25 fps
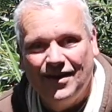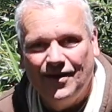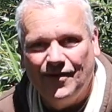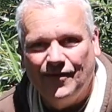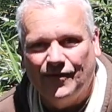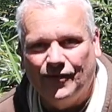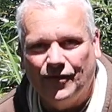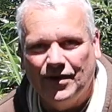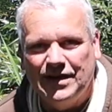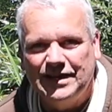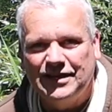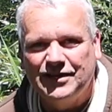
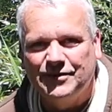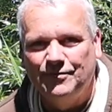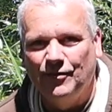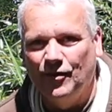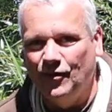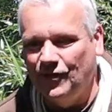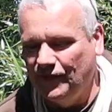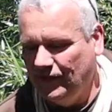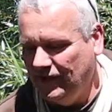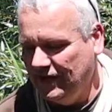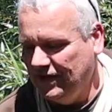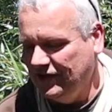3
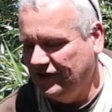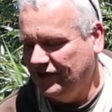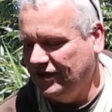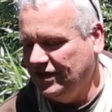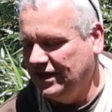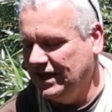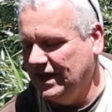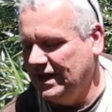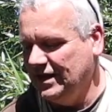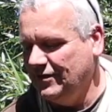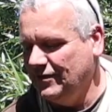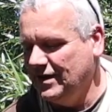small fish
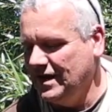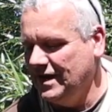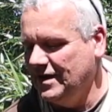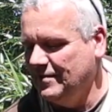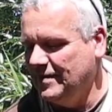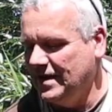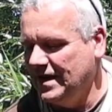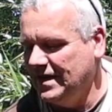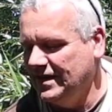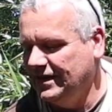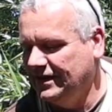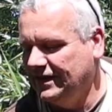today, around
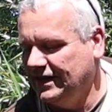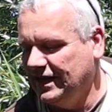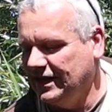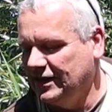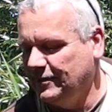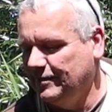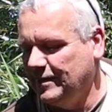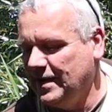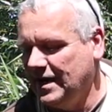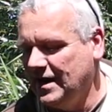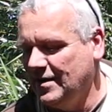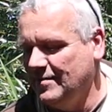about the
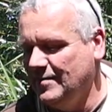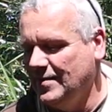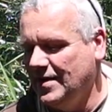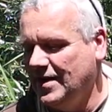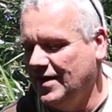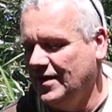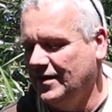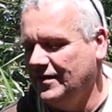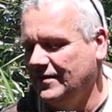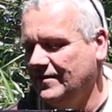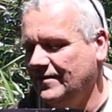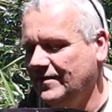6 pound
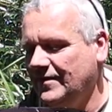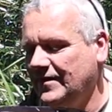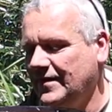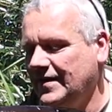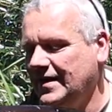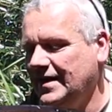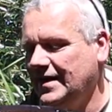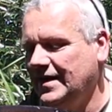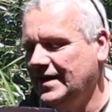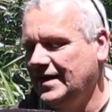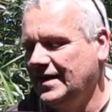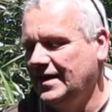mark.
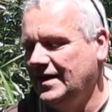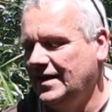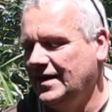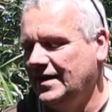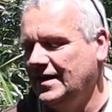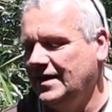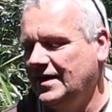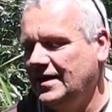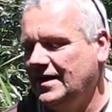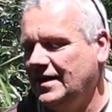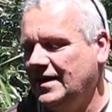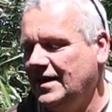
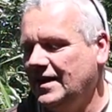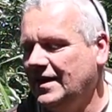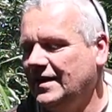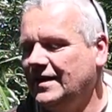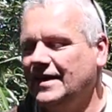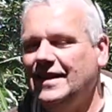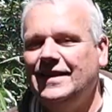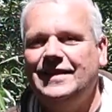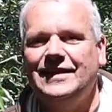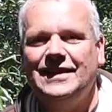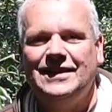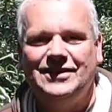
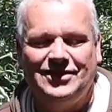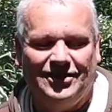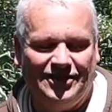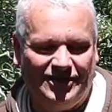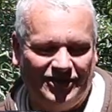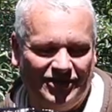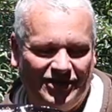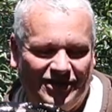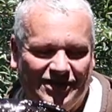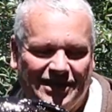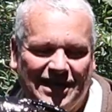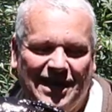And then this
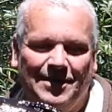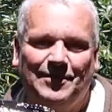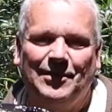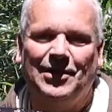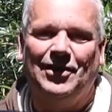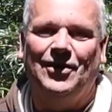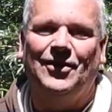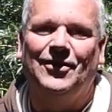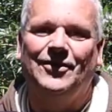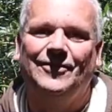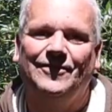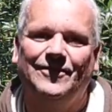has just come
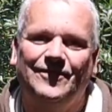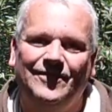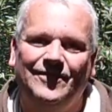along.